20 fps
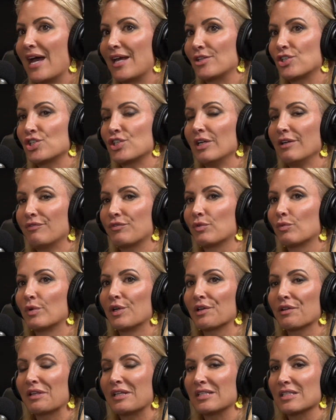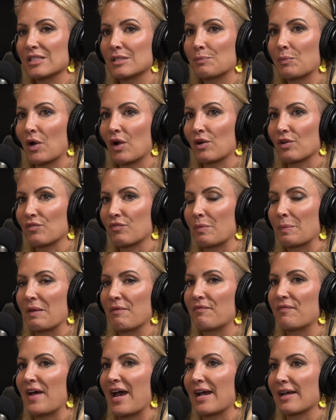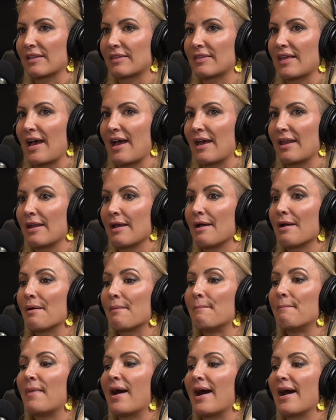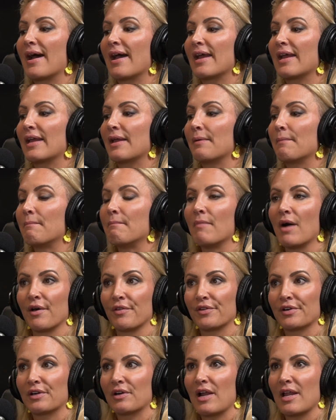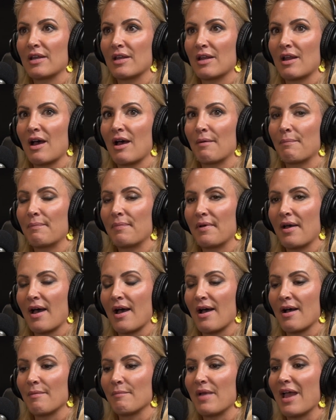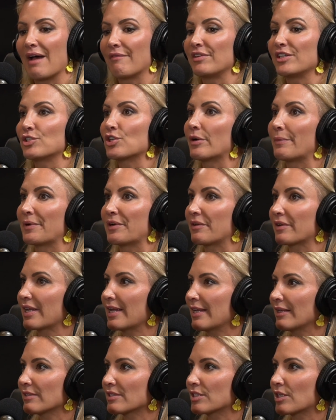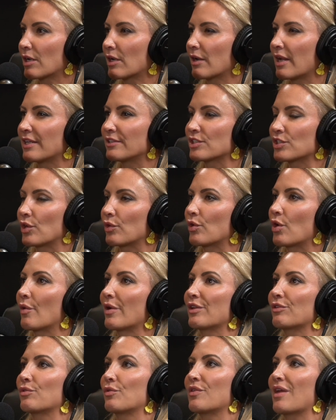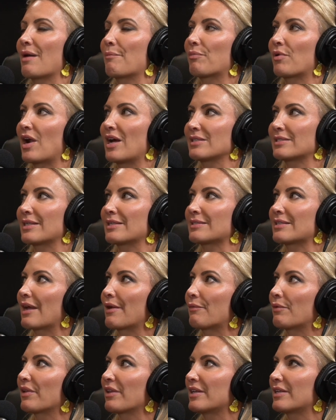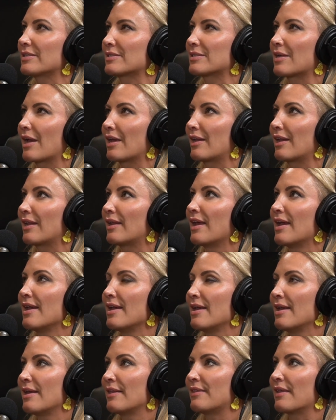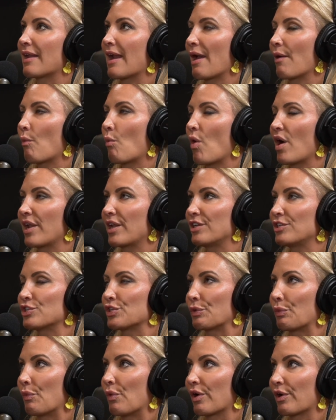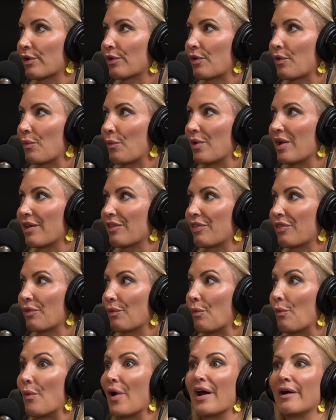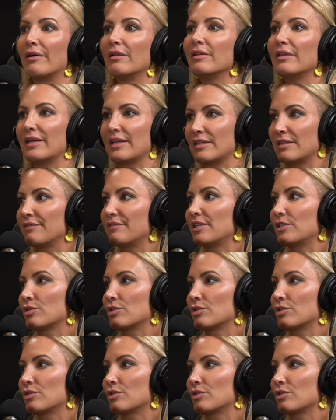And that shift really sparked from the fact that my mother ended up having terminal cancer. And so going through that process, I really decided that I wanted to work with well